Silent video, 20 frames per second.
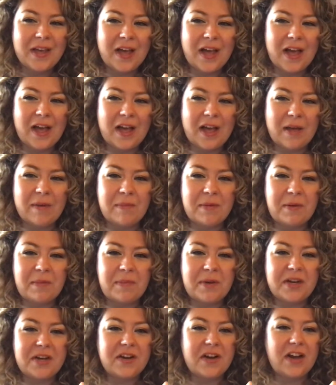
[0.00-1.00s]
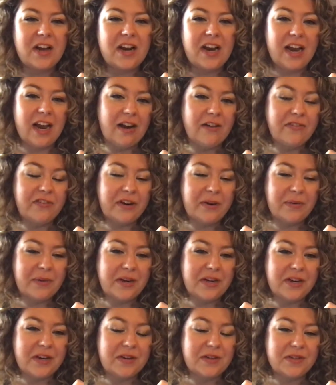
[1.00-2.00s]
But not
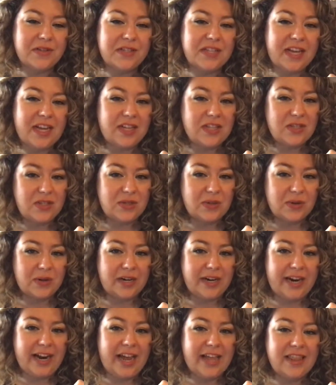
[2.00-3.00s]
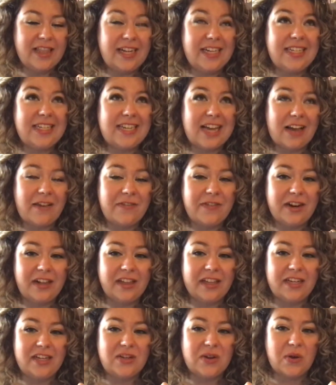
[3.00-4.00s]
everyone knows his story, and they
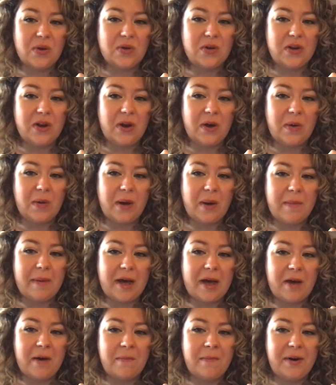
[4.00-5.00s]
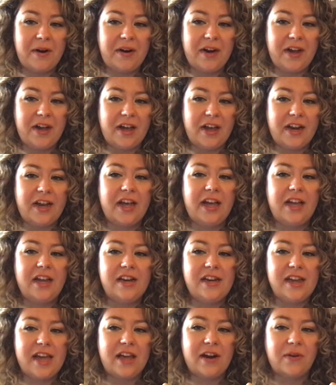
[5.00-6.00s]
definitely don't know about Mariana
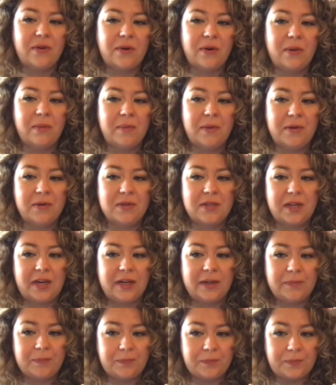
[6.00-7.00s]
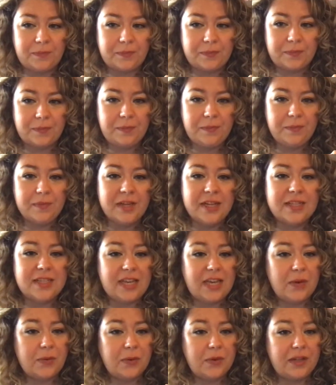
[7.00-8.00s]
Nannerl Mozart, his
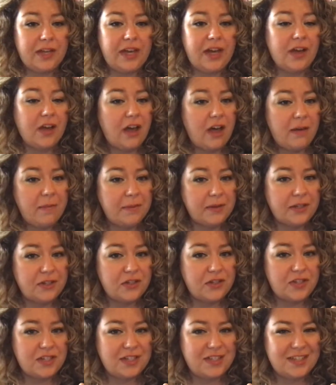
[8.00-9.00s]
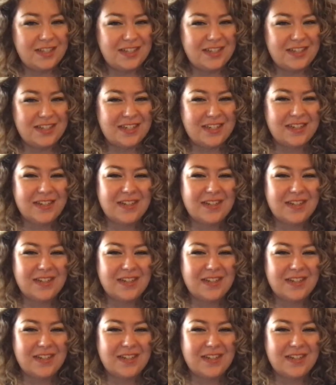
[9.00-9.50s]
equally accomplished sister.